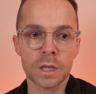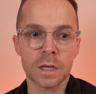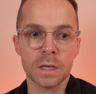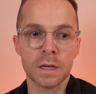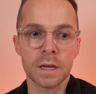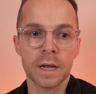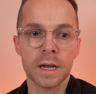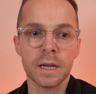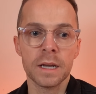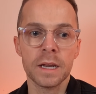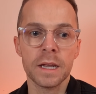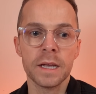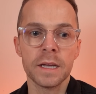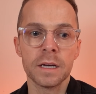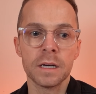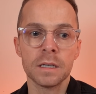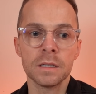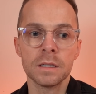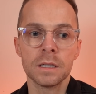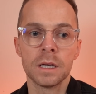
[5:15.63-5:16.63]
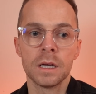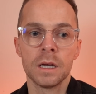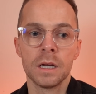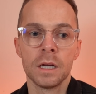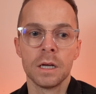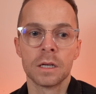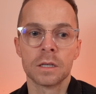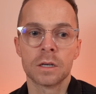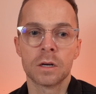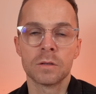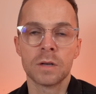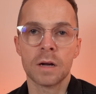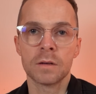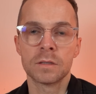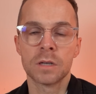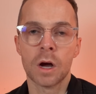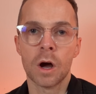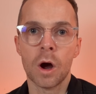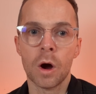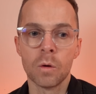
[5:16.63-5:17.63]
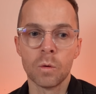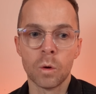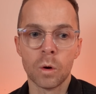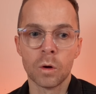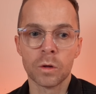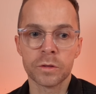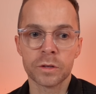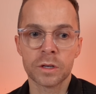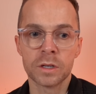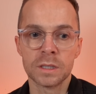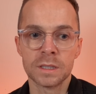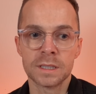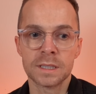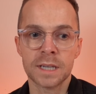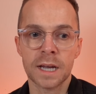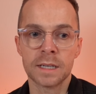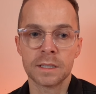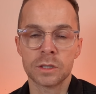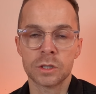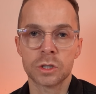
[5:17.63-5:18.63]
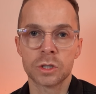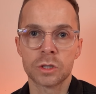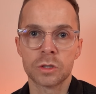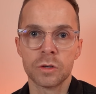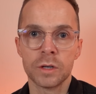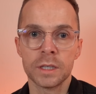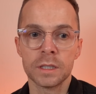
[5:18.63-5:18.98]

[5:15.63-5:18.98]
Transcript: in here, go down to OAuth consent screen